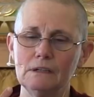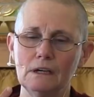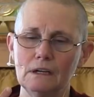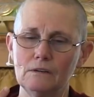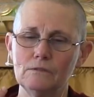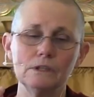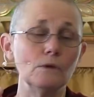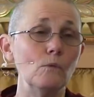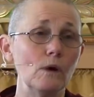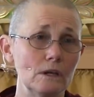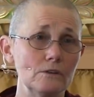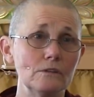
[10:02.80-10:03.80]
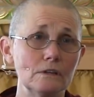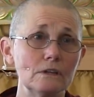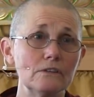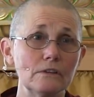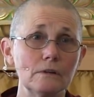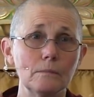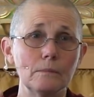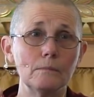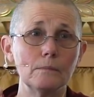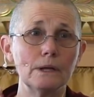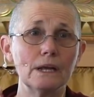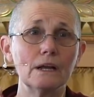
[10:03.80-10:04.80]
I don't really want to do this,
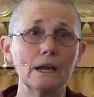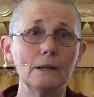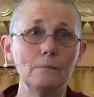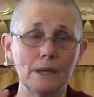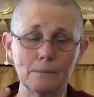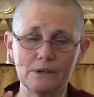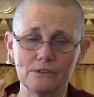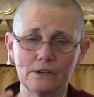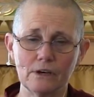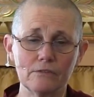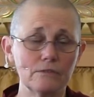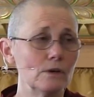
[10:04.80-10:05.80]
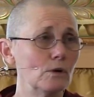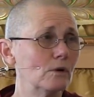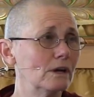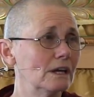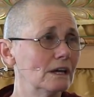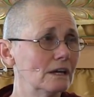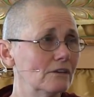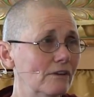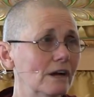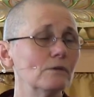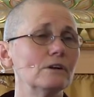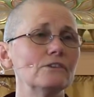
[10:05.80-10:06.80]
but I kind of make myself, you know, if
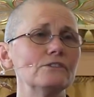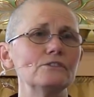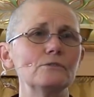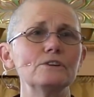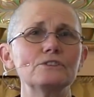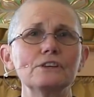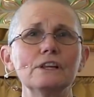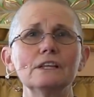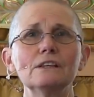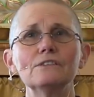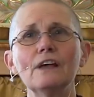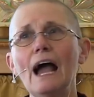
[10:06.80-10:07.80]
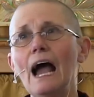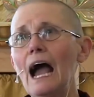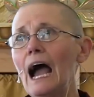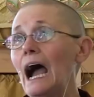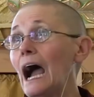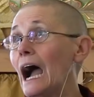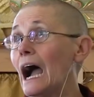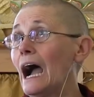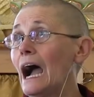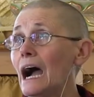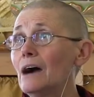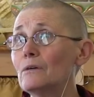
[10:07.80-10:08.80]
I were in a situation like this,
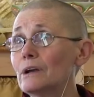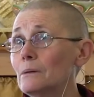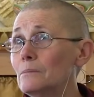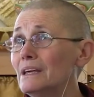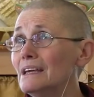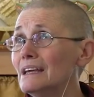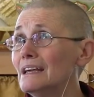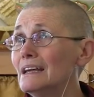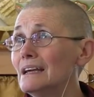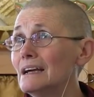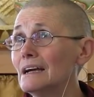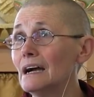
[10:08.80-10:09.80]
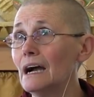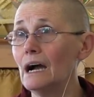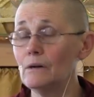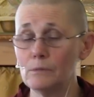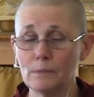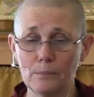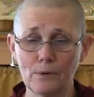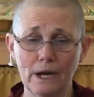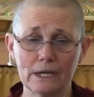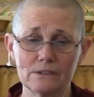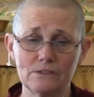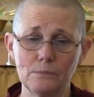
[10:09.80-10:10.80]
how would I be? How would my
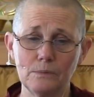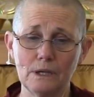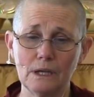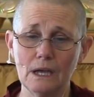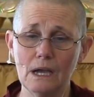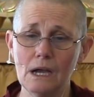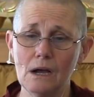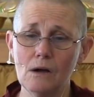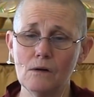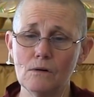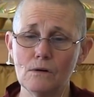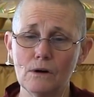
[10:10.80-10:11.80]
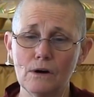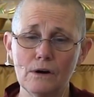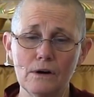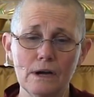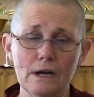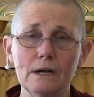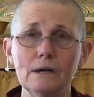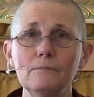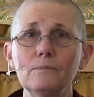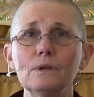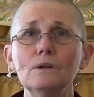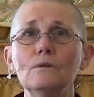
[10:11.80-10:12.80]
practice be? Or,
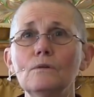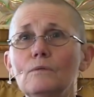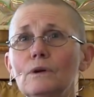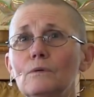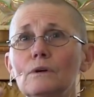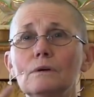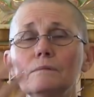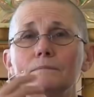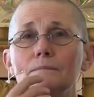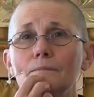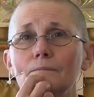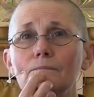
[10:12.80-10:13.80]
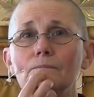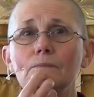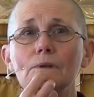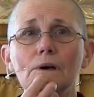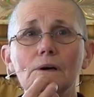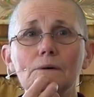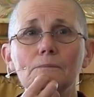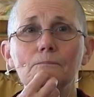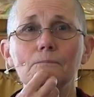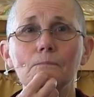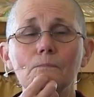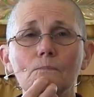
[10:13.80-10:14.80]
um, you know, when we were um,
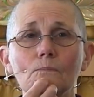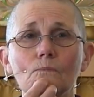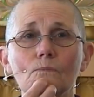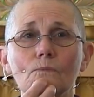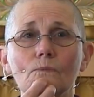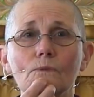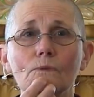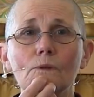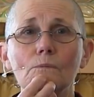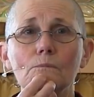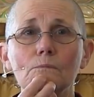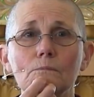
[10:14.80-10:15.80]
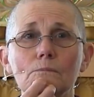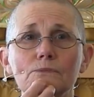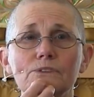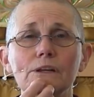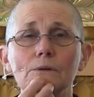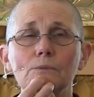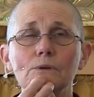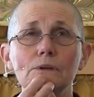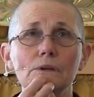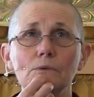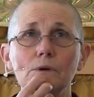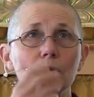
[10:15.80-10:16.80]

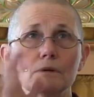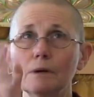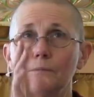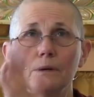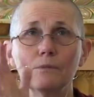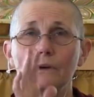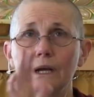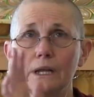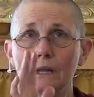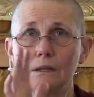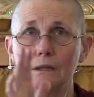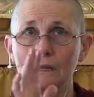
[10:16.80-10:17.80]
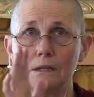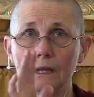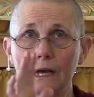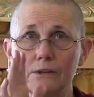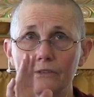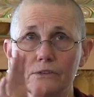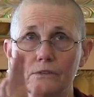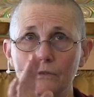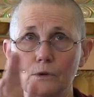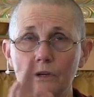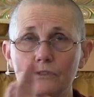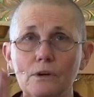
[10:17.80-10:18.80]
celebrating, we were commemorating last, a
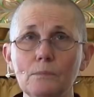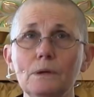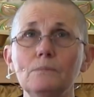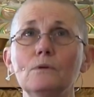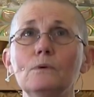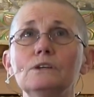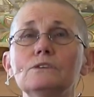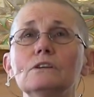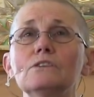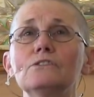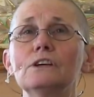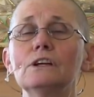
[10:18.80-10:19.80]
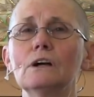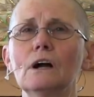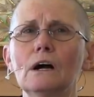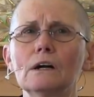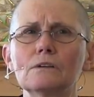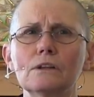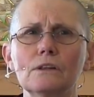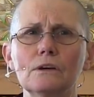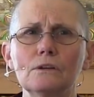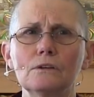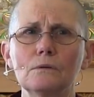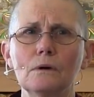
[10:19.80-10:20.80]
few weeks ago, people went to the synagogue to
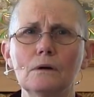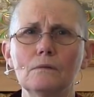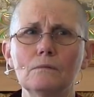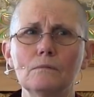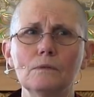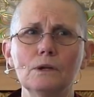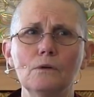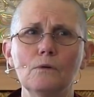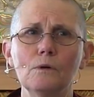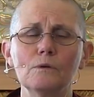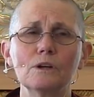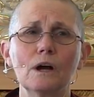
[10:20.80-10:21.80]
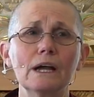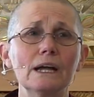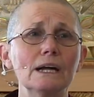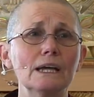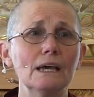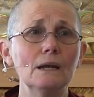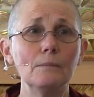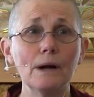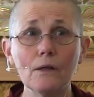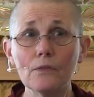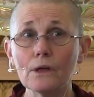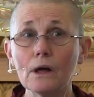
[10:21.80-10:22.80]
the, to, uh, you know, we were talking again
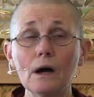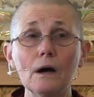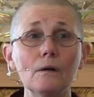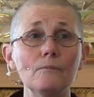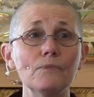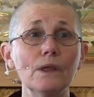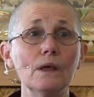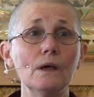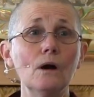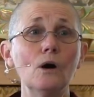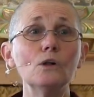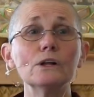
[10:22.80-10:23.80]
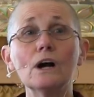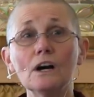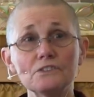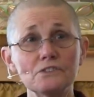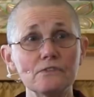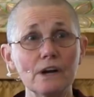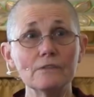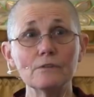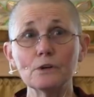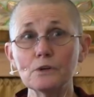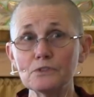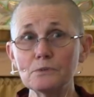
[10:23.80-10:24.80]
about the, um, Holocaust
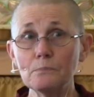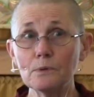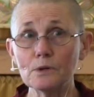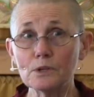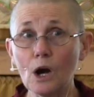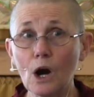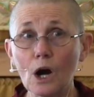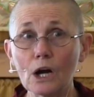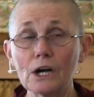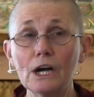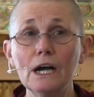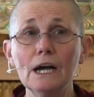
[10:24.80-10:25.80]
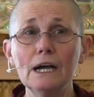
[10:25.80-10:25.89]
survivor in her, her talk.